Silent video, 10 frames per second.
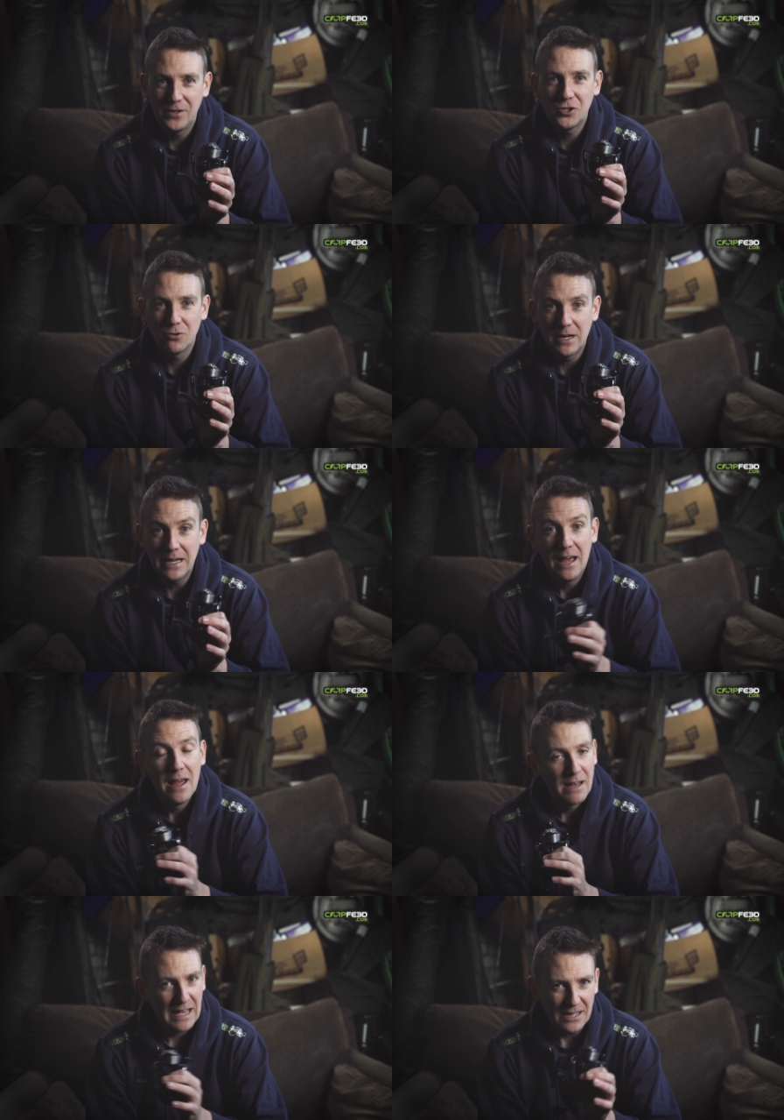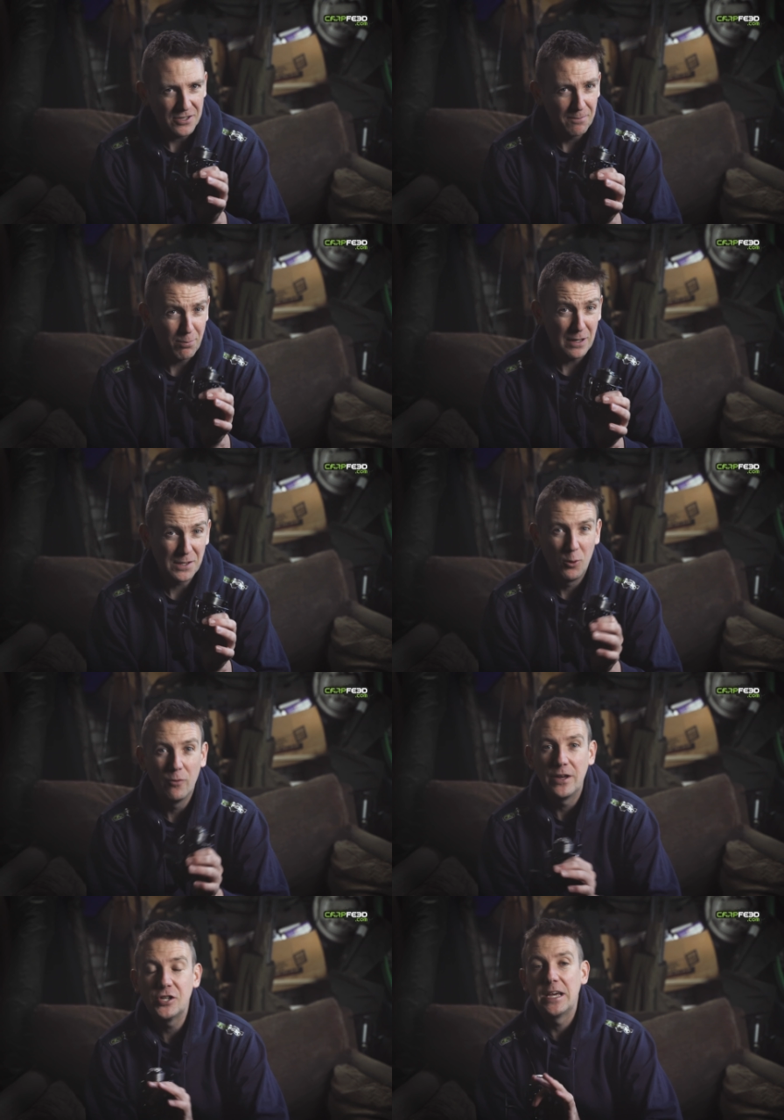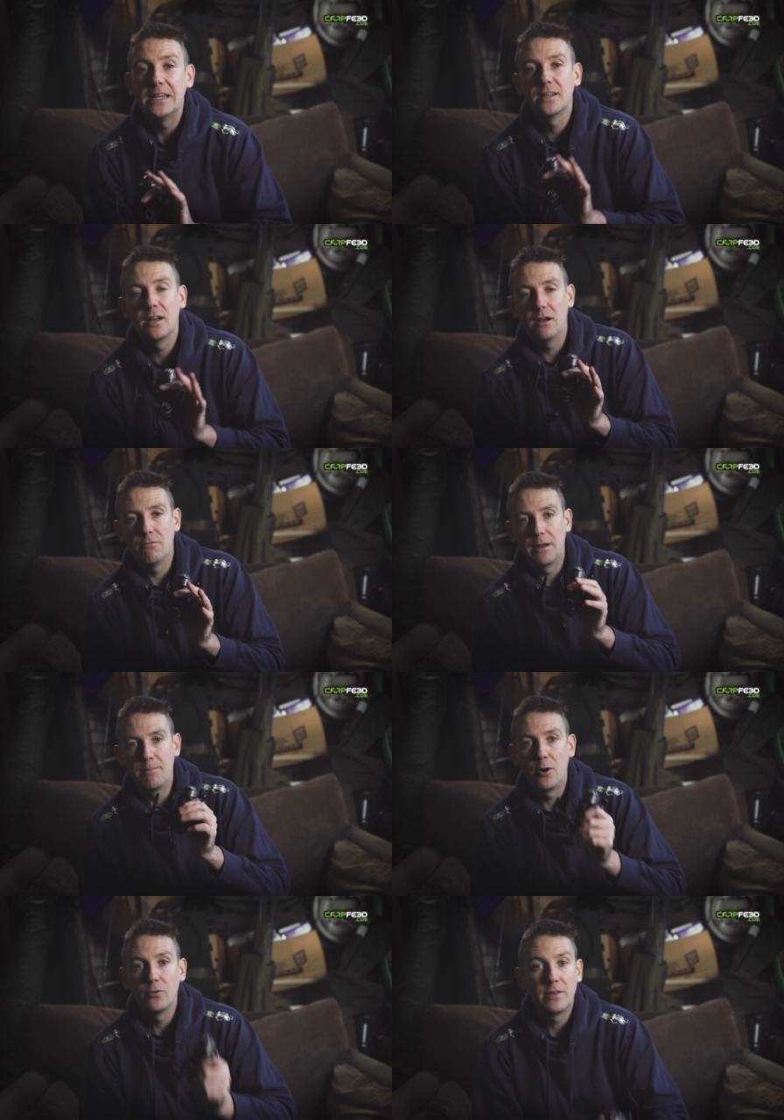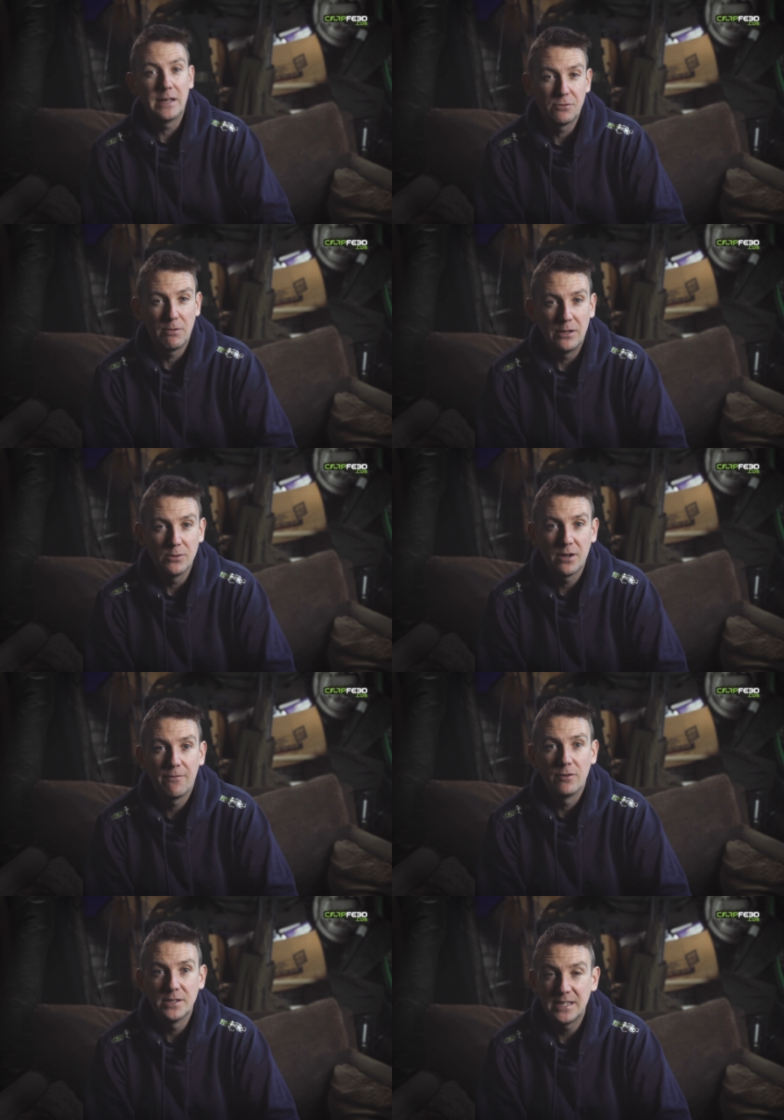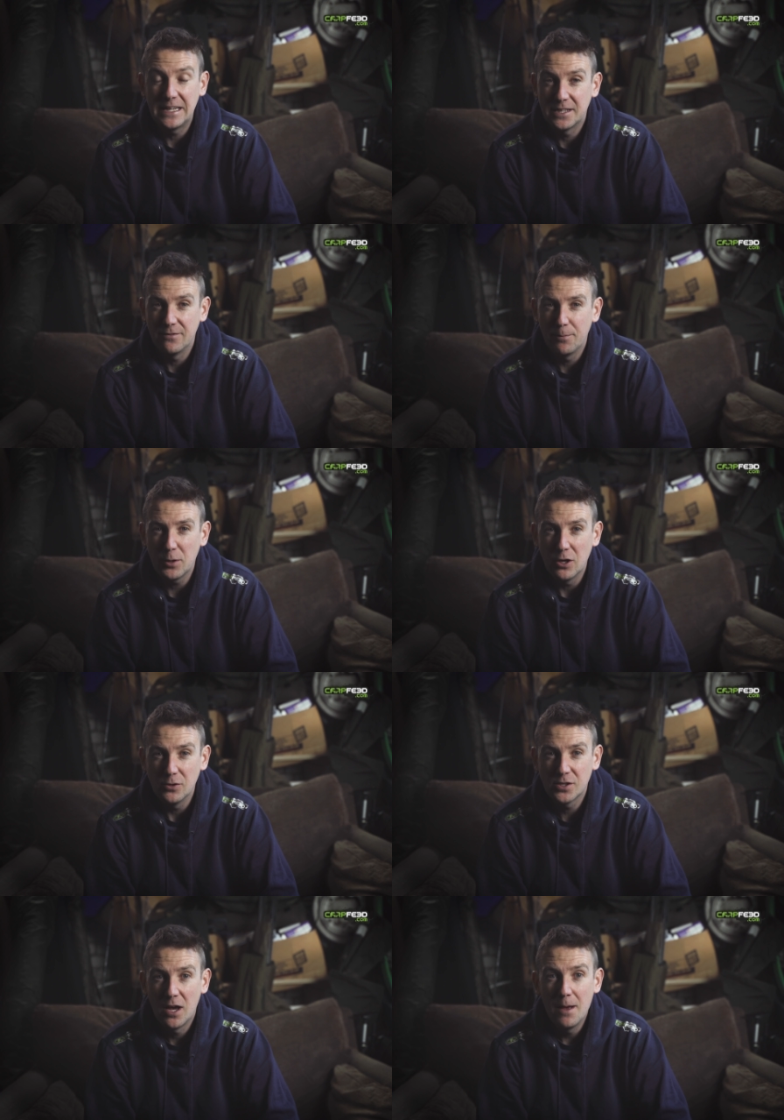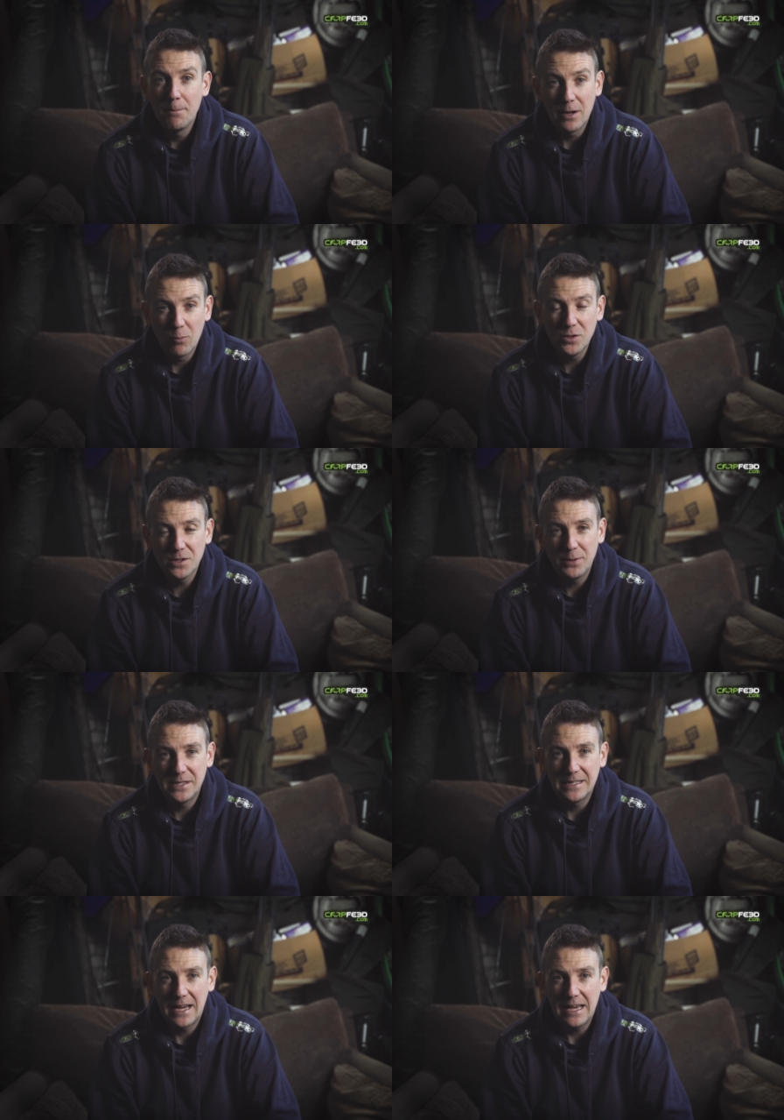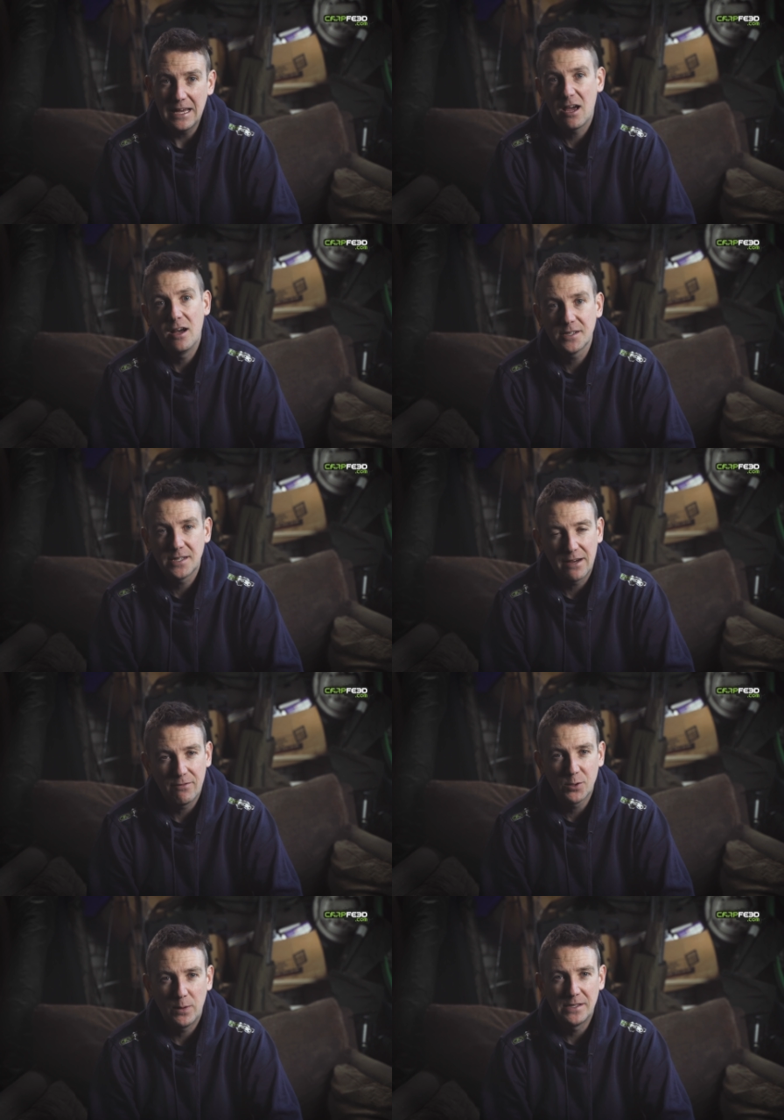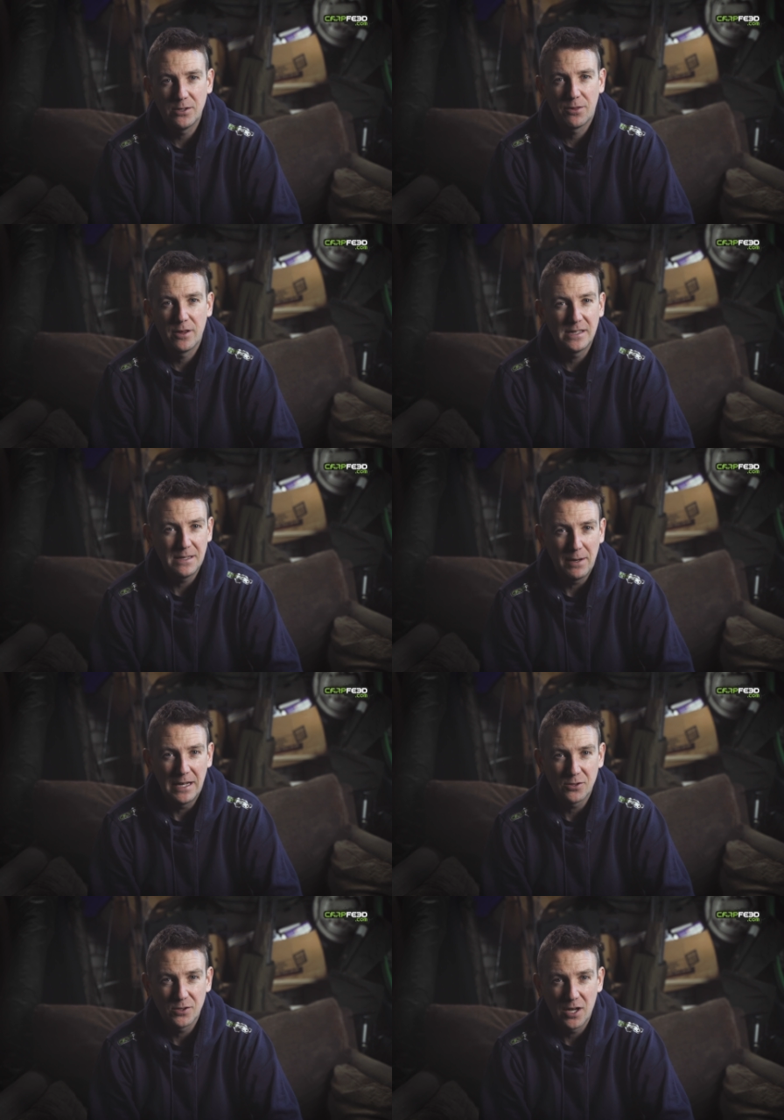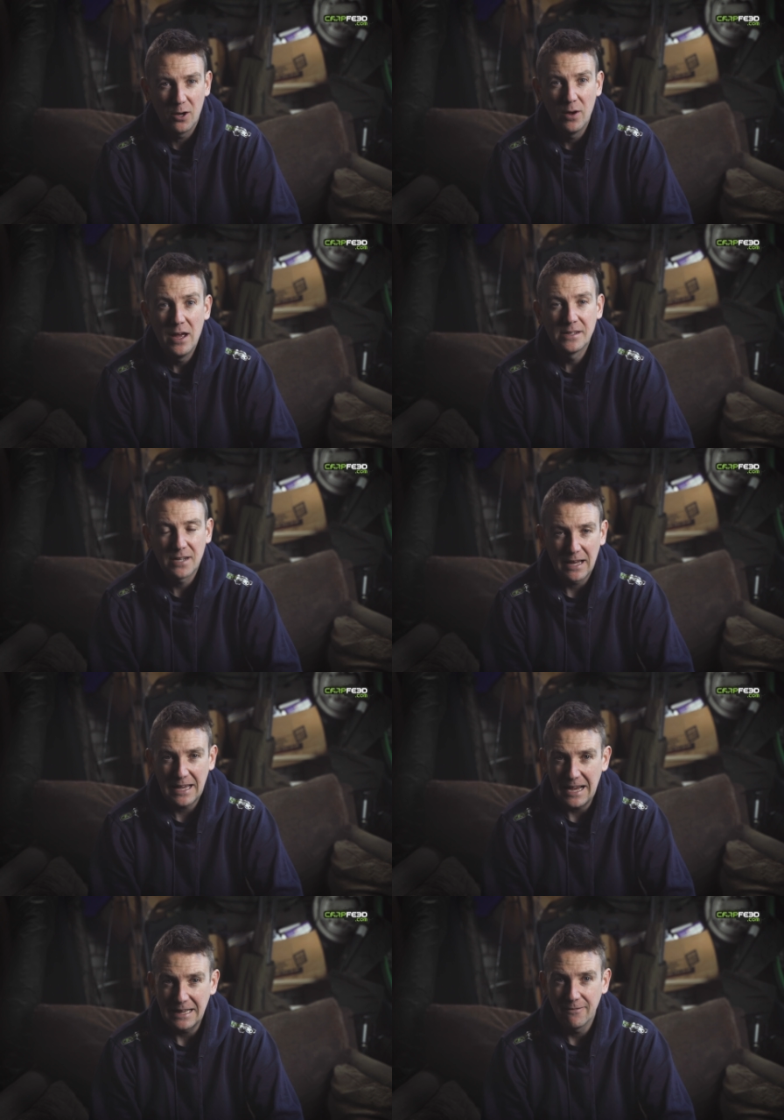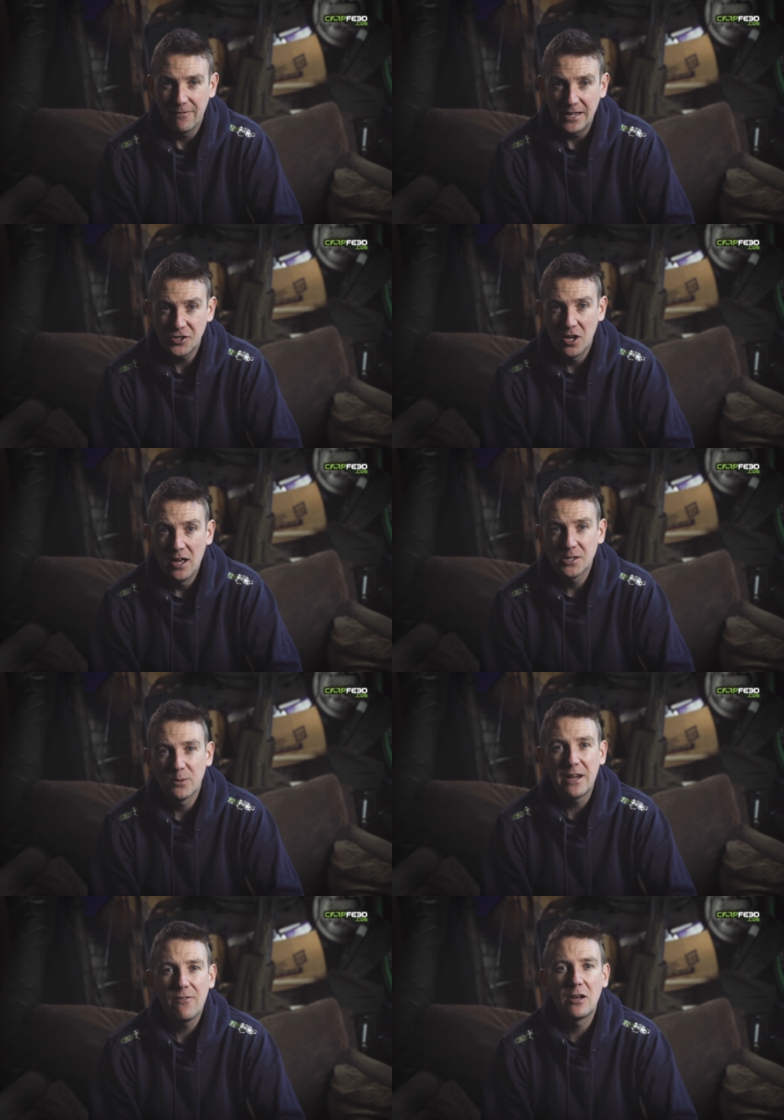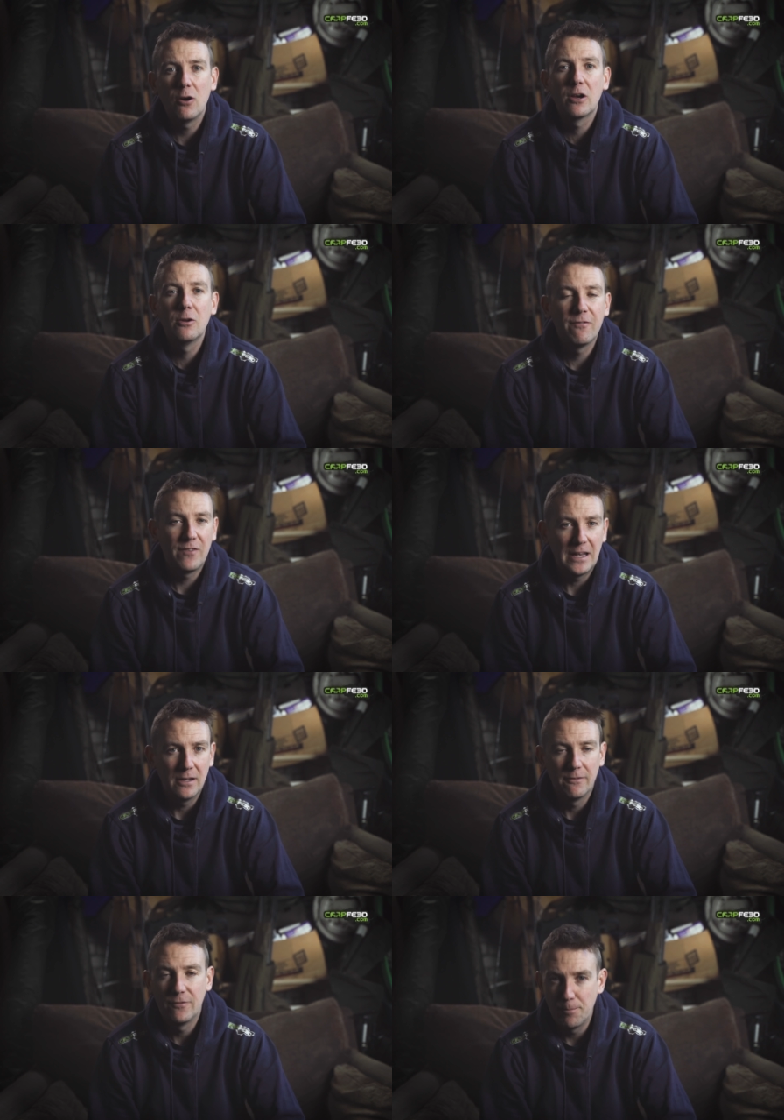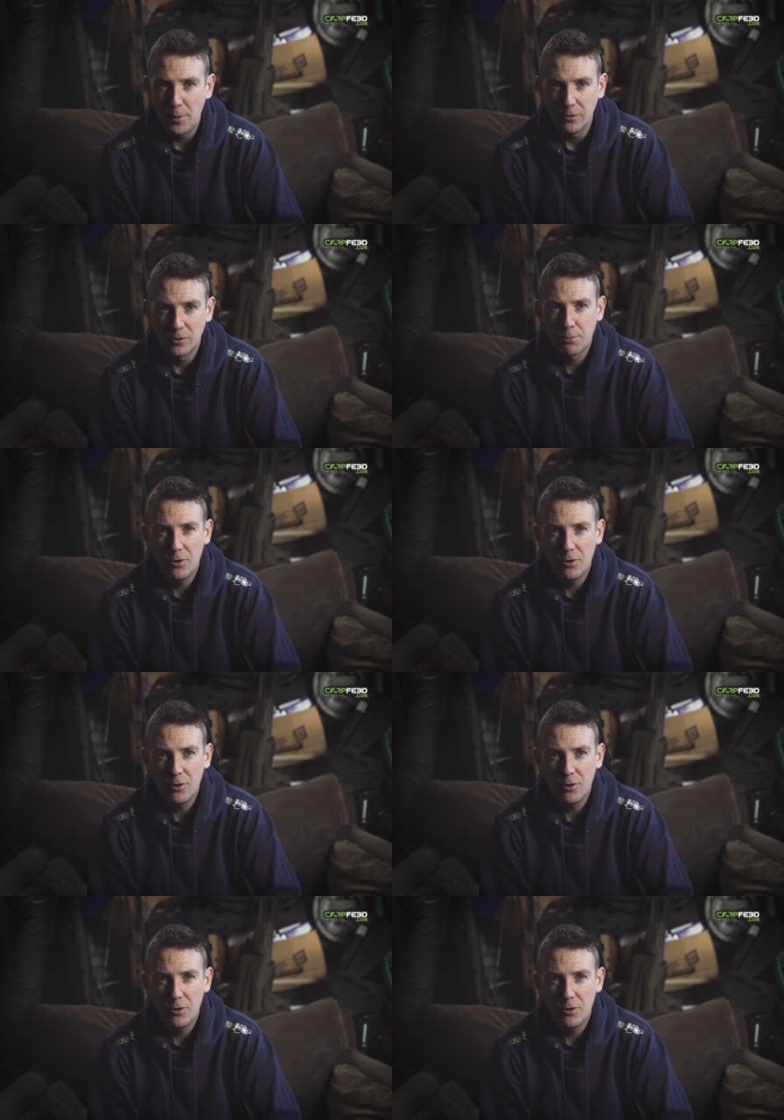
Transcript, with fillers: fishery catching pretty small fish isn't like running both of these reels for a season of abuse, but it was a busy day, casting every 20 or 30 minutes or so to locate the fish, so I definitely got a good feel for both